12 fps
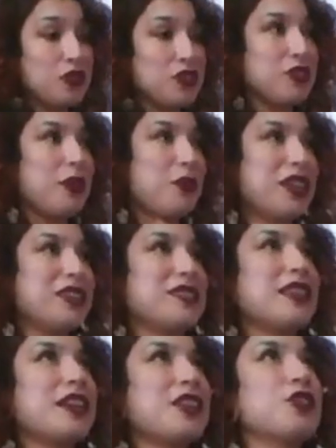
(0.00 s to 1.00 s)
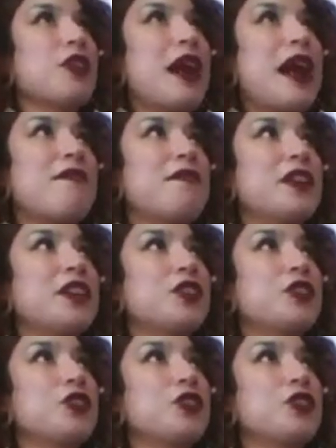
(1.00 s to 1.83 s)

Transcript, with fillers: So that way it's like you're having